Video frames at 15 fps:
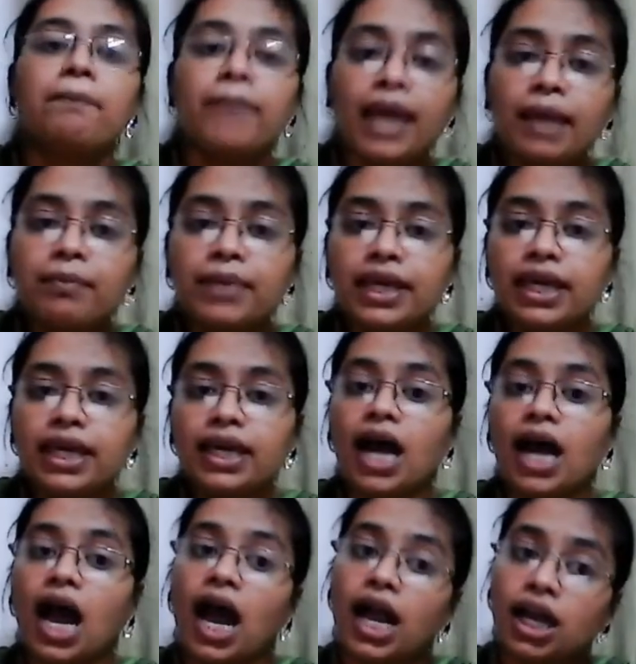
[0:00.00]
"Maybe
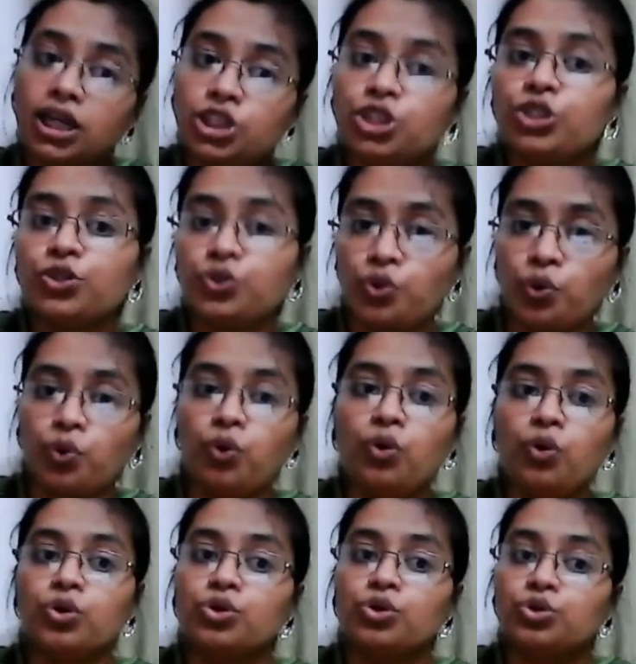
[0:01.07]
I should go
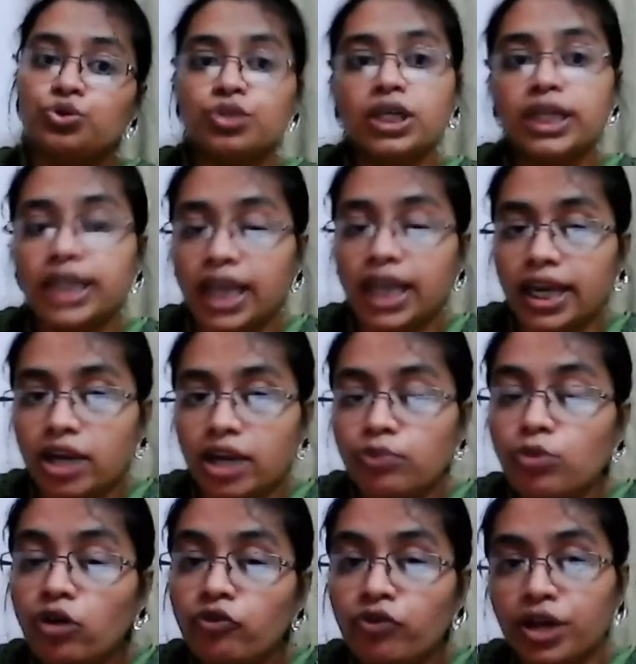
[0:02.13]
to the kingdom
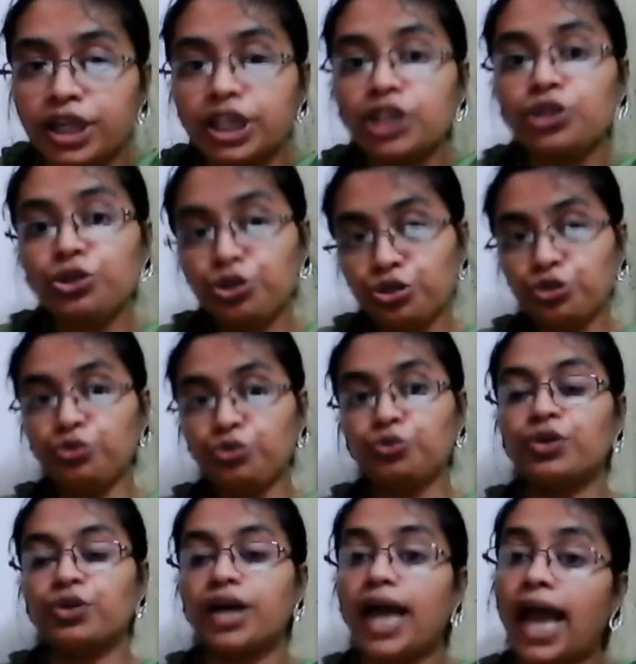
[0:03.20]
of winter too
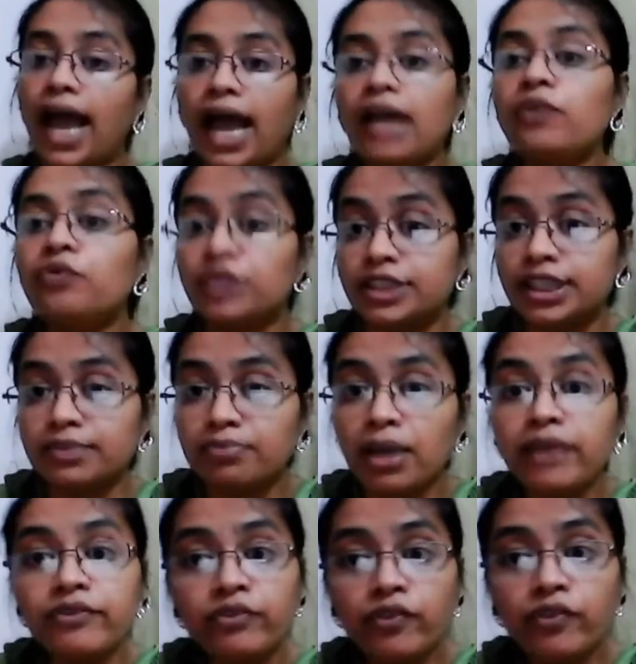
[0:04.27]
and visit
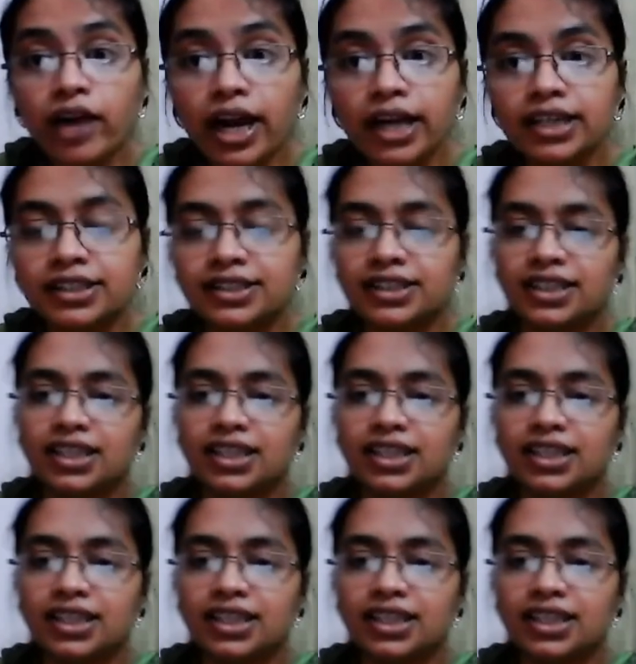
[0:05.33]
my friends."